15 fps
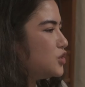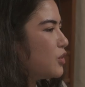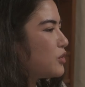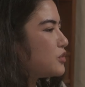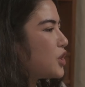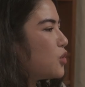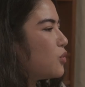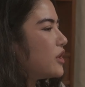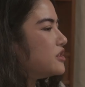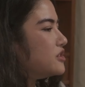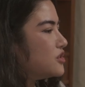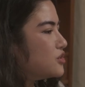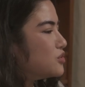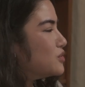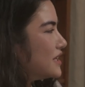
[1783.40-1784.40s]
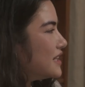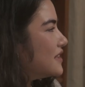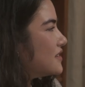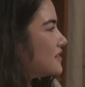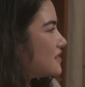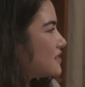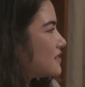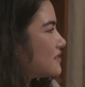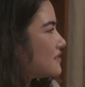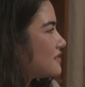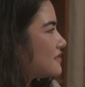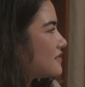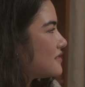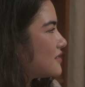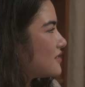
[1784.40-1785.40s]
won't know what you need
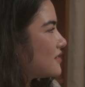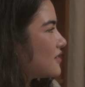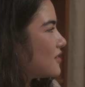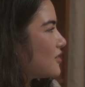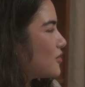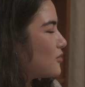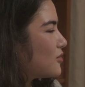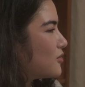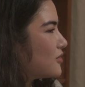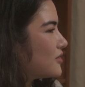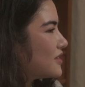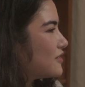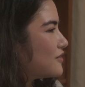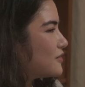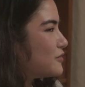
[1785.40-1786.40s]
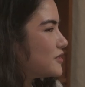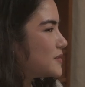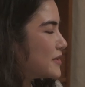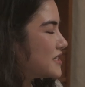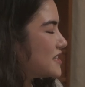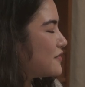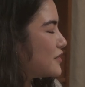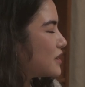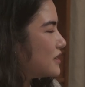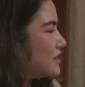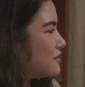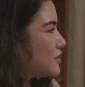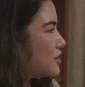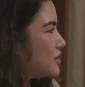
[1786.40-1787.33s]
specifically for